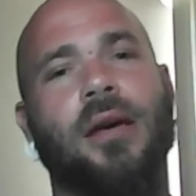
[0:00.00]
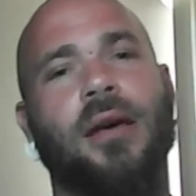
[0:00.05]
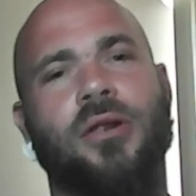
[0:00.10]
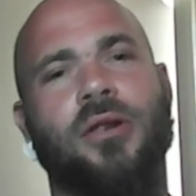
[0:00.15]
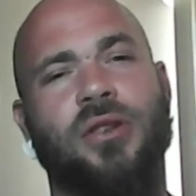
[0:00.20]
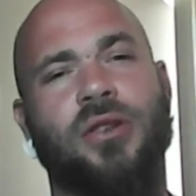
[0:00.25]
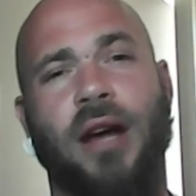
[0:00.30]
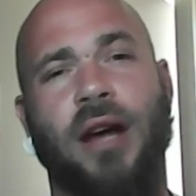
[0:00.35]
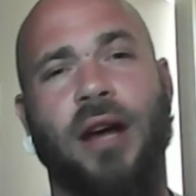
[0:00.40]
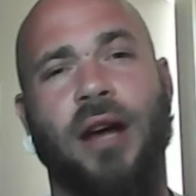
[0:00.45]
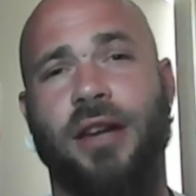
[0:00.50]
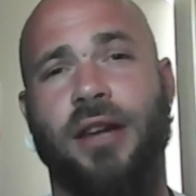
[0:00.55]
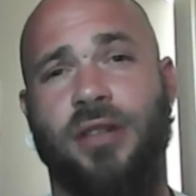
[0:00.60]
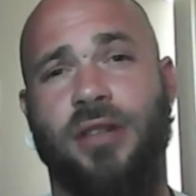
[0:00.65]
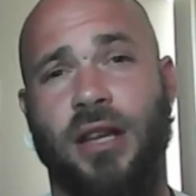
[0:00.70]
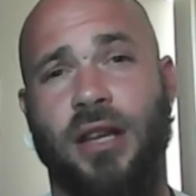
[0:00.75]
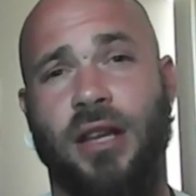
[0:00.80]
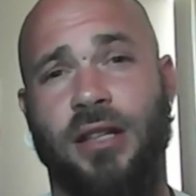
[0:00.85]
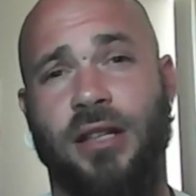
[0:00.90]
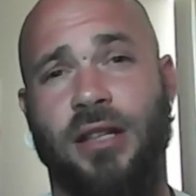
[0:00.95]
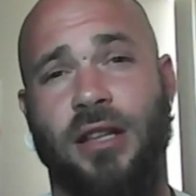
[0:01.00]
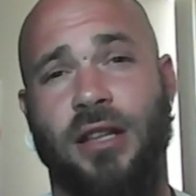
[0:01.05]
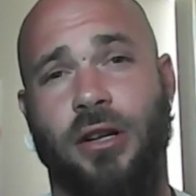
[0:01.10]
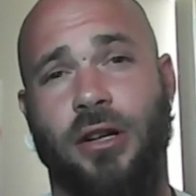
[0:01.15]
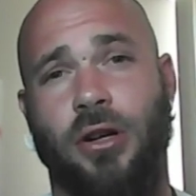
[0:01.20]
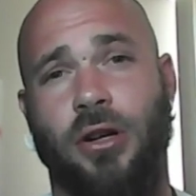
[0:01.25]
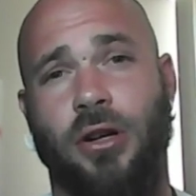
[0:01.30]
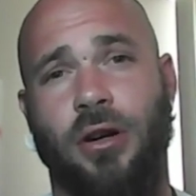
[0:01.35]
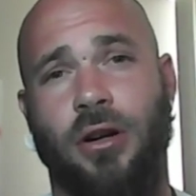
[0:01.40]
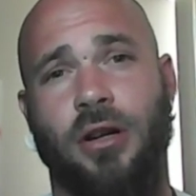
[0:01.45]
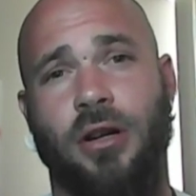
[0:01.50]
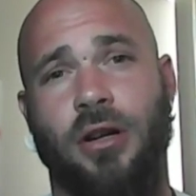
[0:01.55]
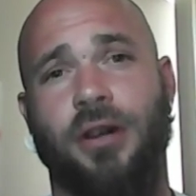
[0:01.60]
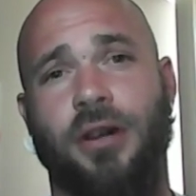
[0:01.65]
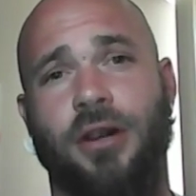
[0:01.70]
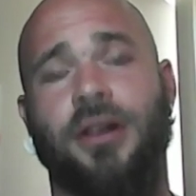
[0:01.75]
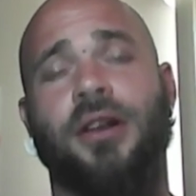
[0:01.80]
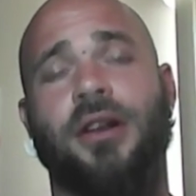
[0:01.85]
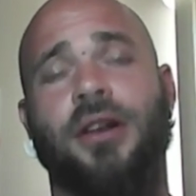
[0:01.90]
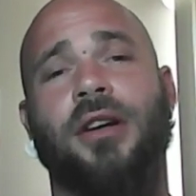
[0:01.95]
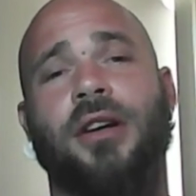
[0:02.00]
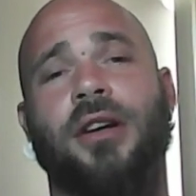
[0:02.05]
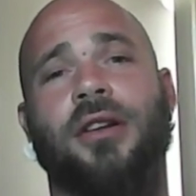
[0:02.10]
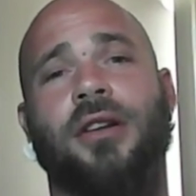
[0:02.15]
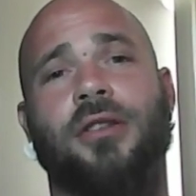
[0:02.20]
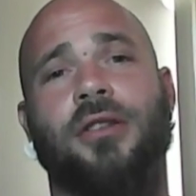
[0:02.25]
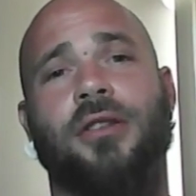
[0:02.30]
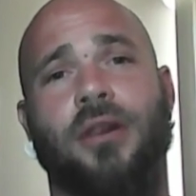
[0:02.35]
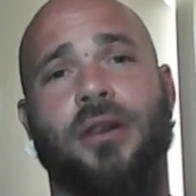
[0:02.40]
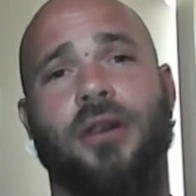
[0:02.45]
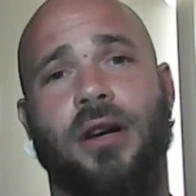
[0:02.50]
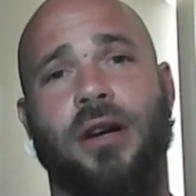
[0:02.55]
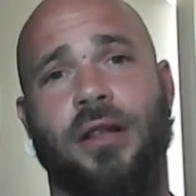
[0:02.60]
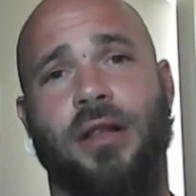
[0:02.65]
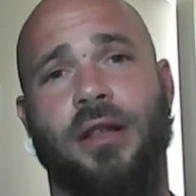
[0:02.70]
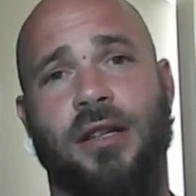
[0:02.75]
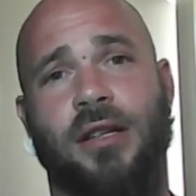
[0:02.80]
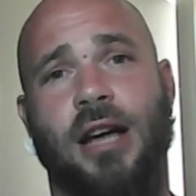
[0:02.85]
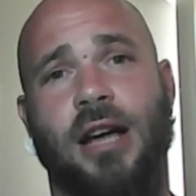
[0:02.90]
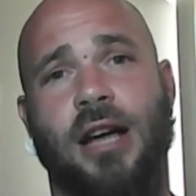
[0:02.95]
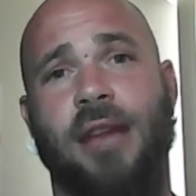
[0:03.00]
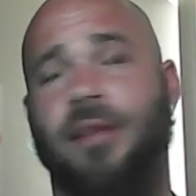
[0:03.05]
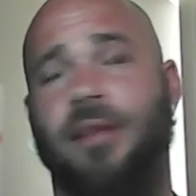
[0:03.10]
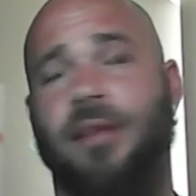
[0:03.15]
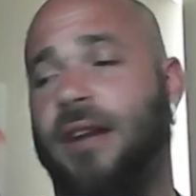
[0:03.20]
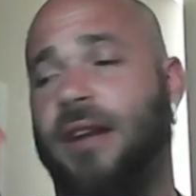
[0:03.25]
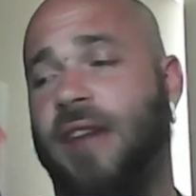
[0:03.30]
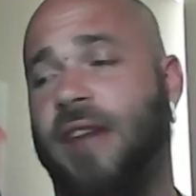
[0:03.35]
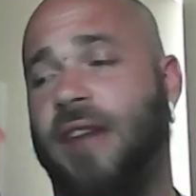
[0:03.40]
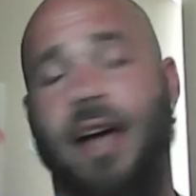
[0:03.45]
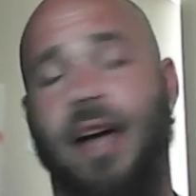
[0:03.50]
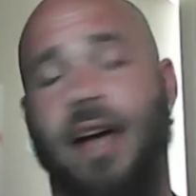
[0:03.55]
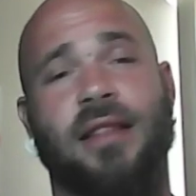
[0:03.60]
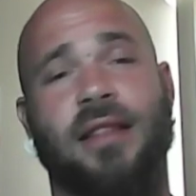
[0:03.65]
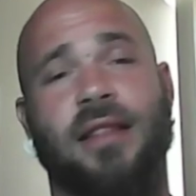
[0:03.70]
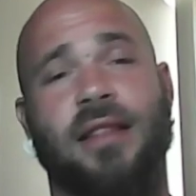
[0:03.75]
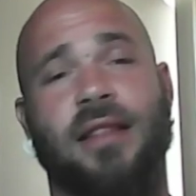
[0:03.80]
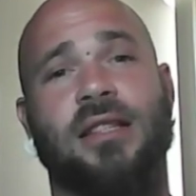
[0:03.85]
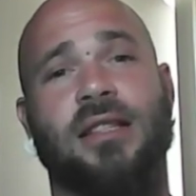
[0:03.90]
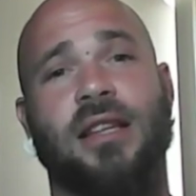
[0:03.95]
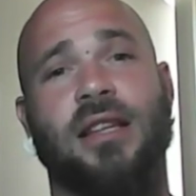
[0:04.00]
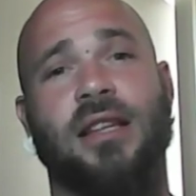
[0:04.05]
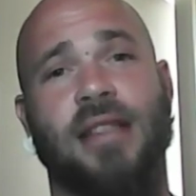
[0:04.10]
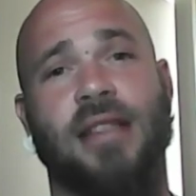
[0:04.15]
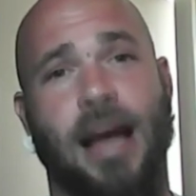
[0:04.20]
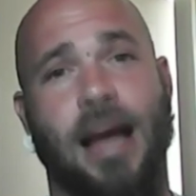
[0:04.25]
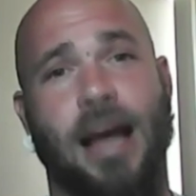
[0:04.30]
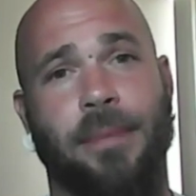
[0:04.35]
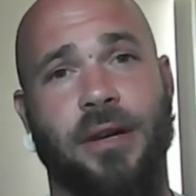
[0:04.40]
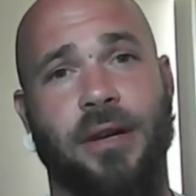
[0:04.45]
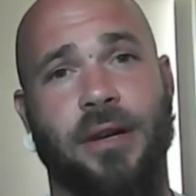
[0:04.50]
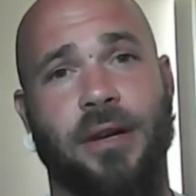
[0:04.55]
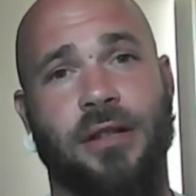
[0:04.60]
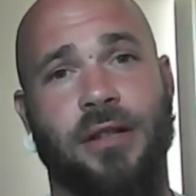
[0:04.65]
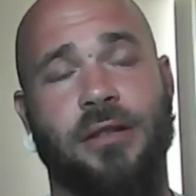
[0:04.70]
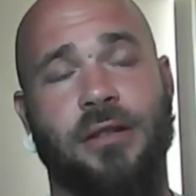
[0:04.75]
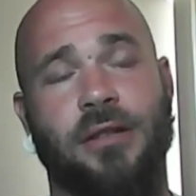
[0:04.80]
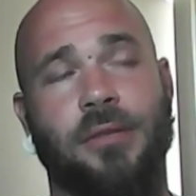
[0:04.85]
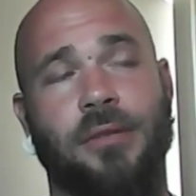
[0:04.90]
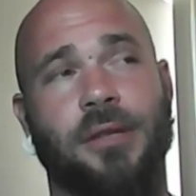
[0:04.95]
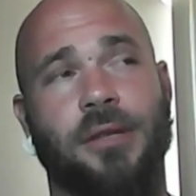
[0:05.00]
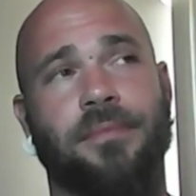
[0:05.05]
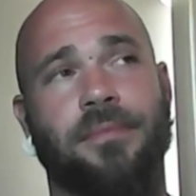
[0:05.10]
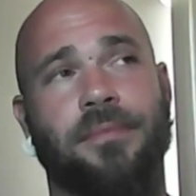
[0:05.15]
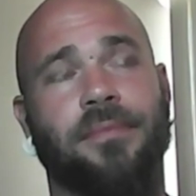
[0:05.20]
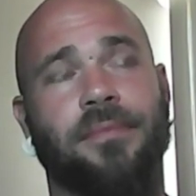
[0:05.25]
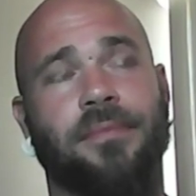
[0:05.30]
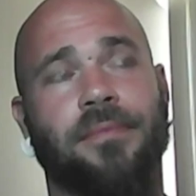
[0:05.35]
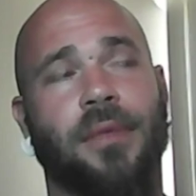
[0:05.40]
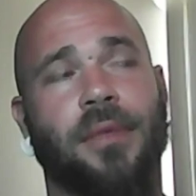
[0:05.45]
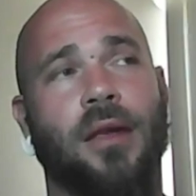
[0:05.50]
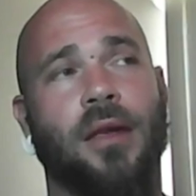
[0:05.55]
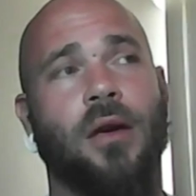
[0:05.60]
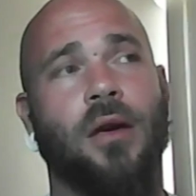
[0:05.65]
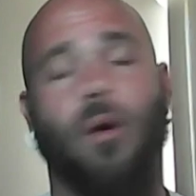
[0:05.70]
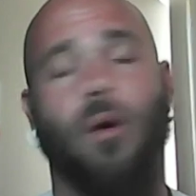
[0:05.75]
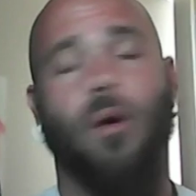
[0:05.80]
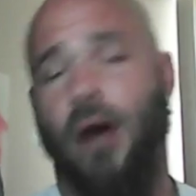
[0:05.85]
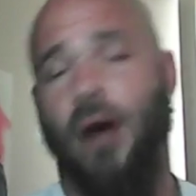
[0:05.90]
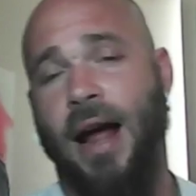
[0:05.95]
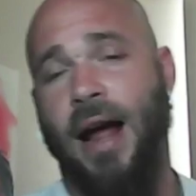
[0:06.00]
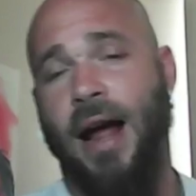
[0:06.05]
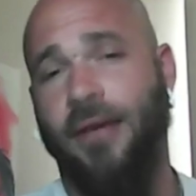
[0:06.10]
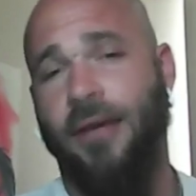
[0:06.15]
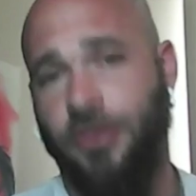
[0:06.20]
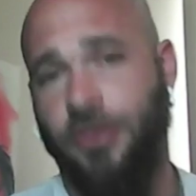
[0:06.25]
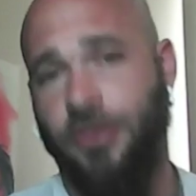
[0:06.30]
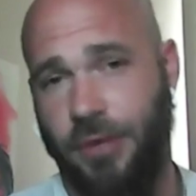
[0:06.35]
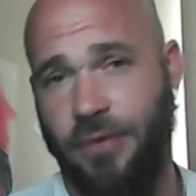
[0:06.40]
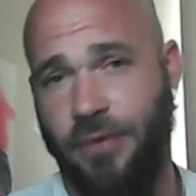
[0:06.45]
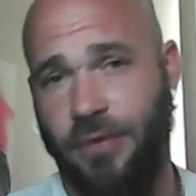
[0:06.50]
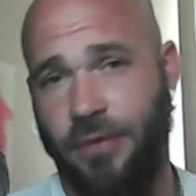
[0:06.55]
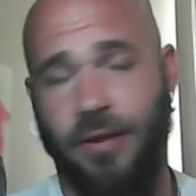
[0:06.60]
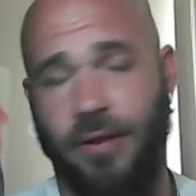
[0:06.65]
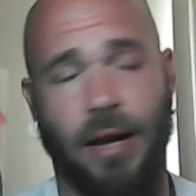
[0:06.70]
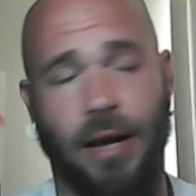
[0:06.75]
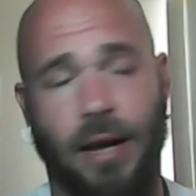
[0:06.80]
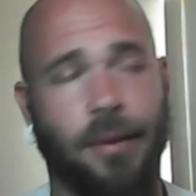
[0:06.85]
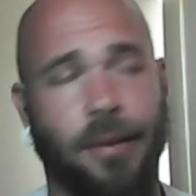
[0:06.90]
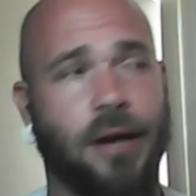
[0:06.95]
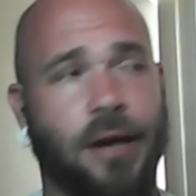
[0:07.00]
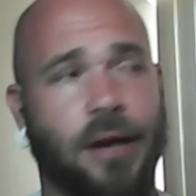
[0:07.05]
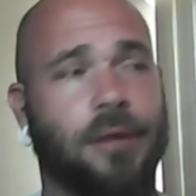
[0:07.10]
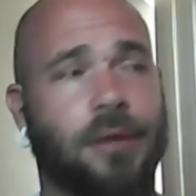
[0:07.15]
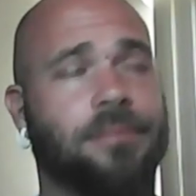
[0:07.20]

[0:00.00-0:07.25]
strange things that occurred during the time that I've had these things happening to me, or afterward for that matter.